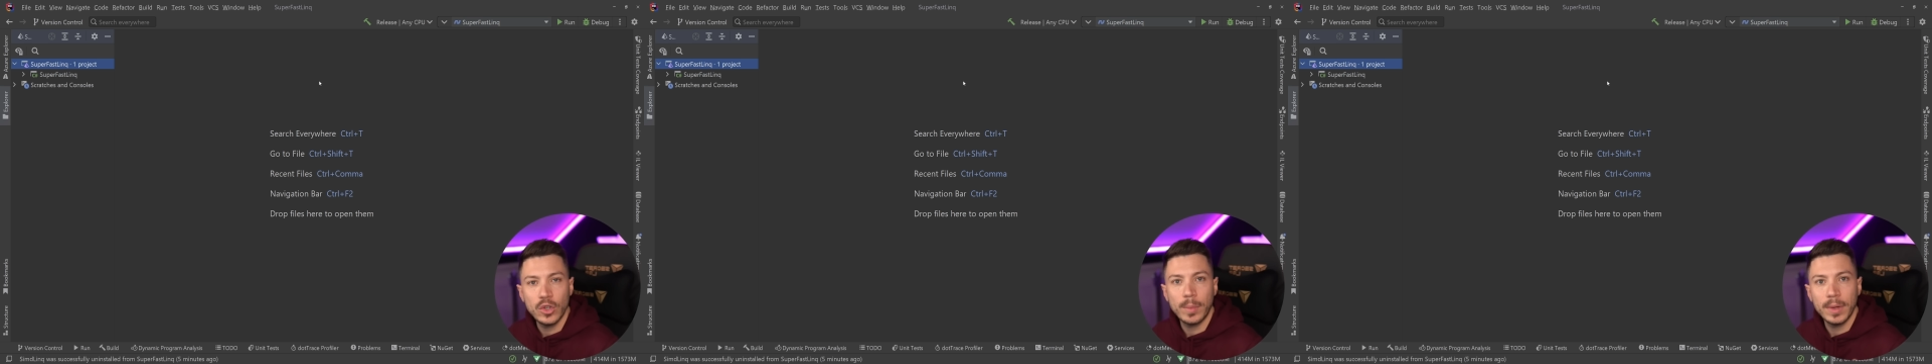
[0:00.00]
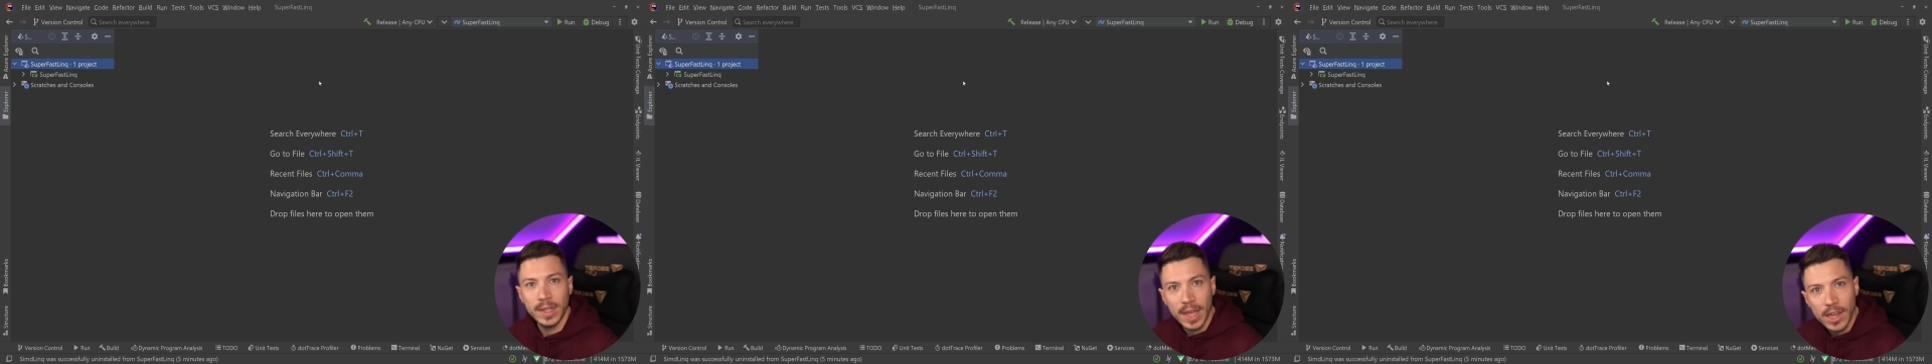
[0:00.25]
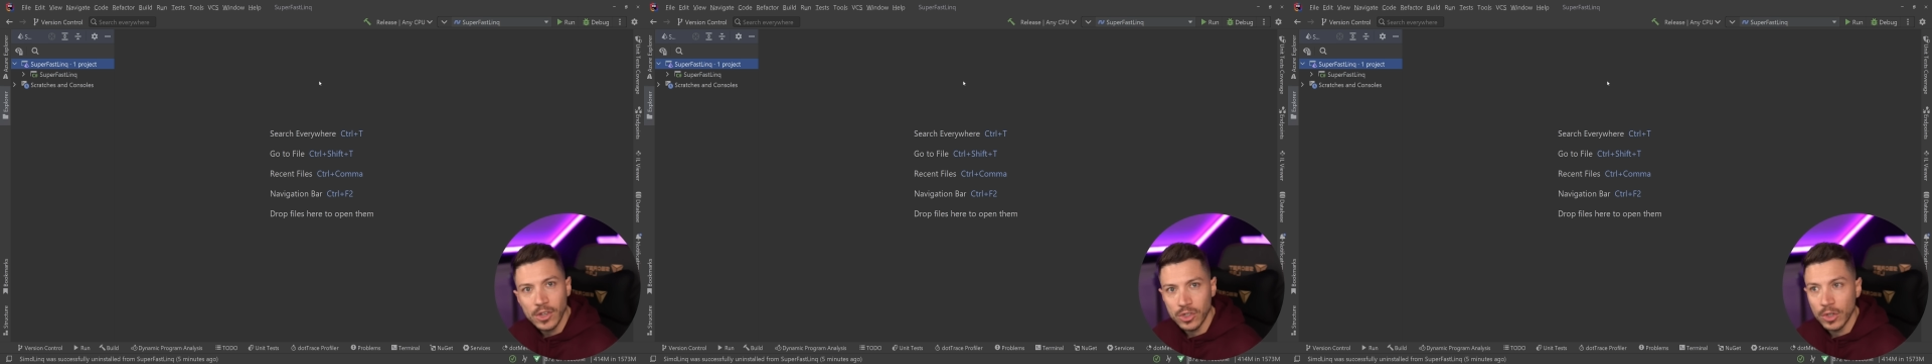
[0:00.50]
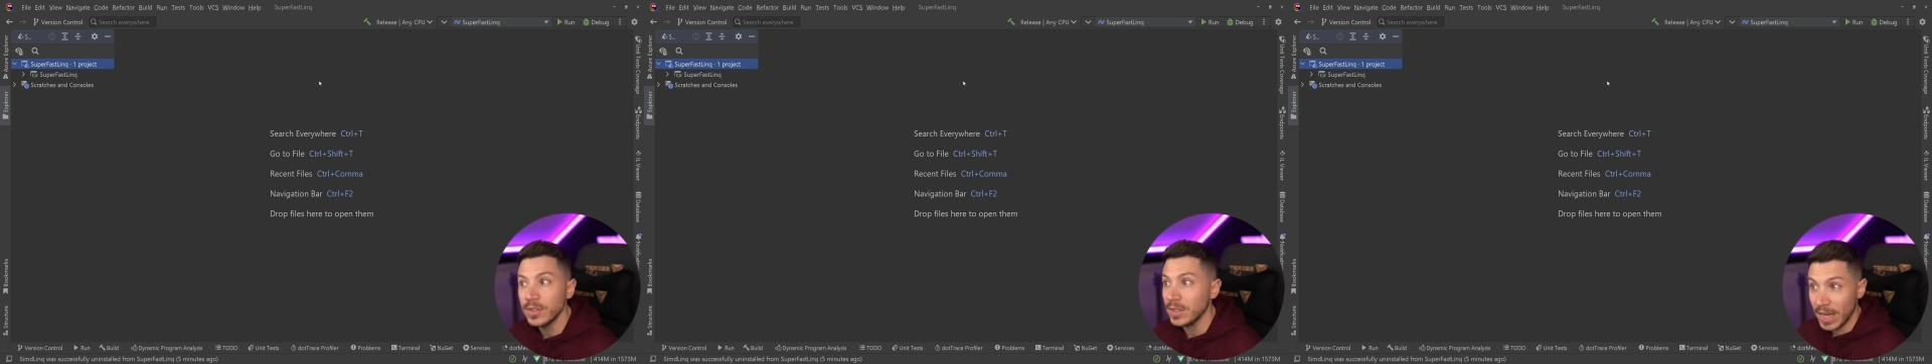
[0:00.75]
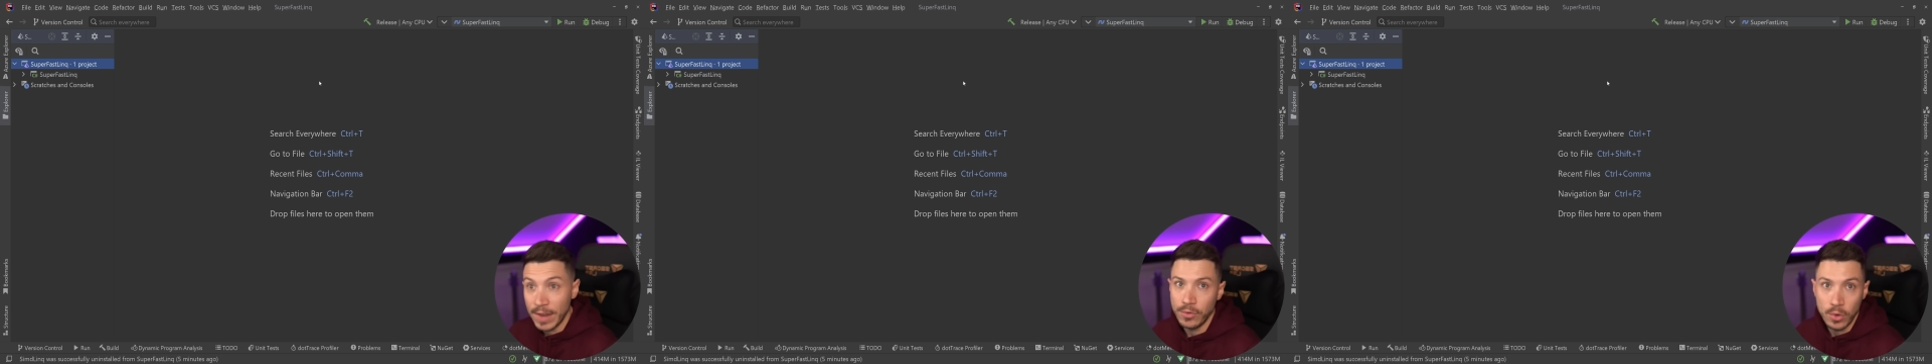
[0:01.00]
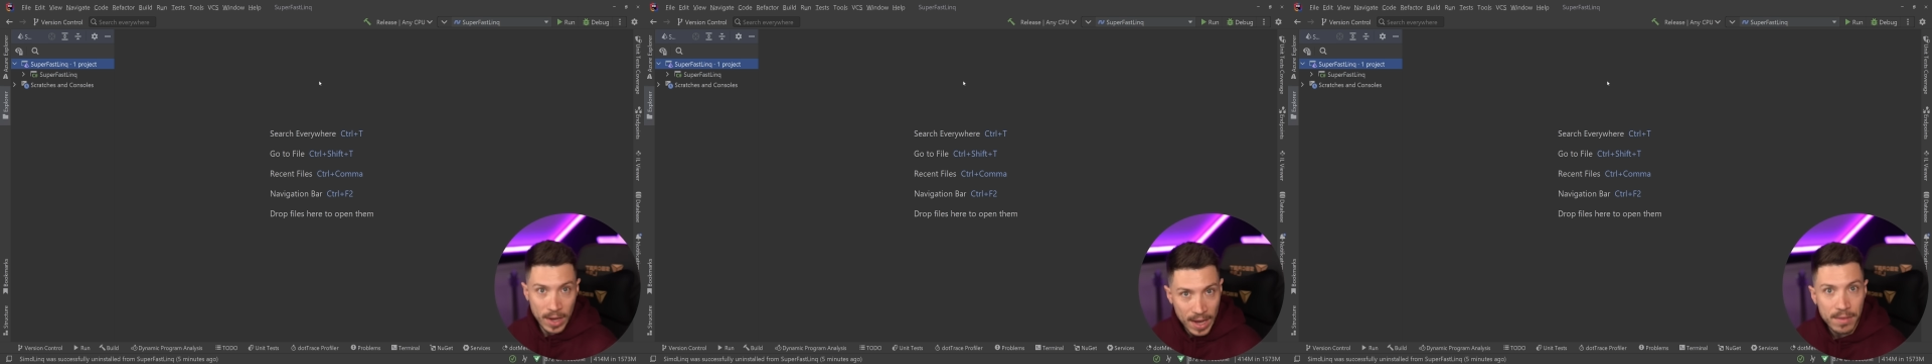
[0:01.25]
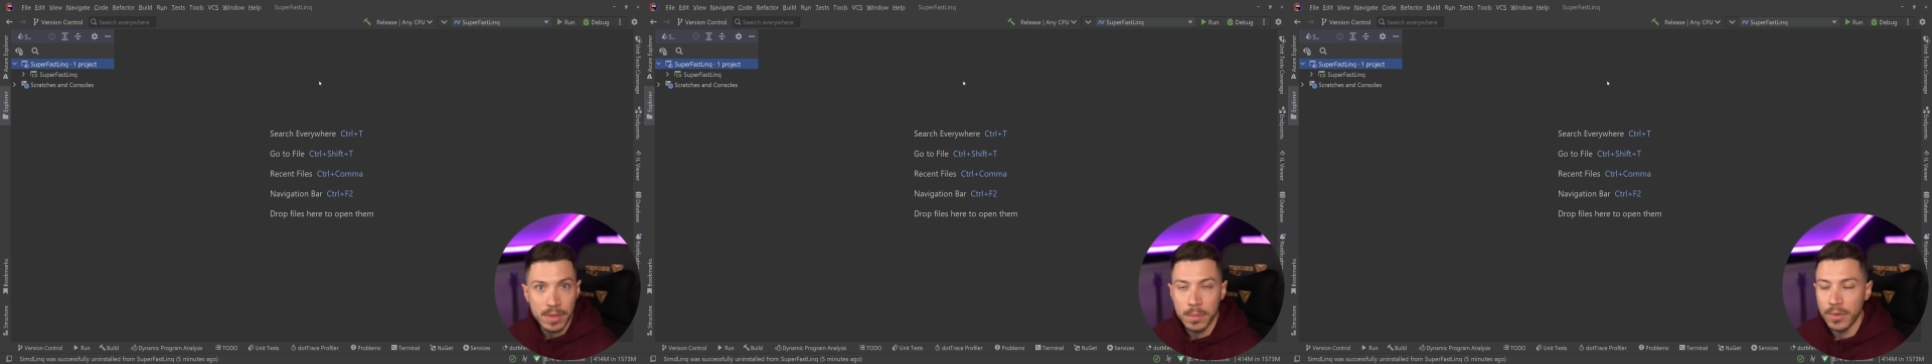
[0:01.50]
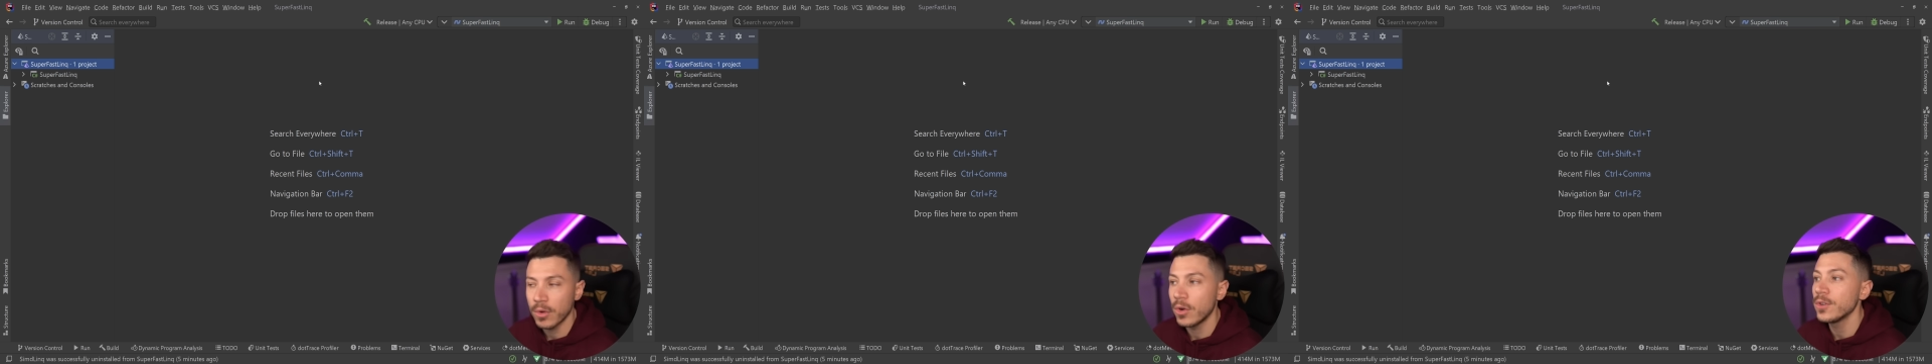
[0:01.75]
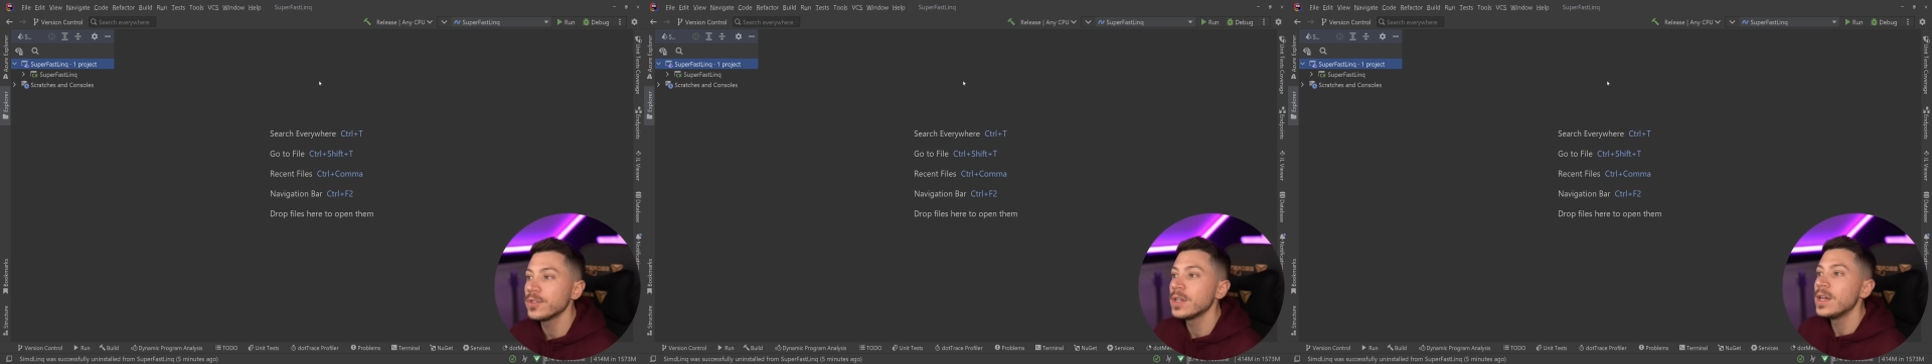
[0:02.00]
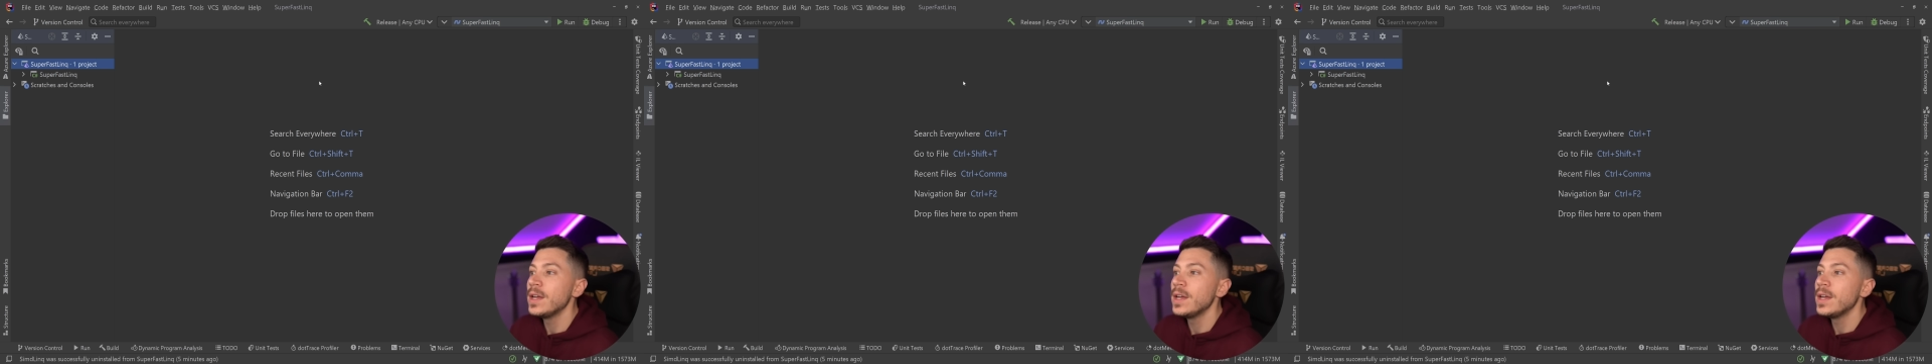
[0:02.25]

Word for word: applications, if you have them, of course,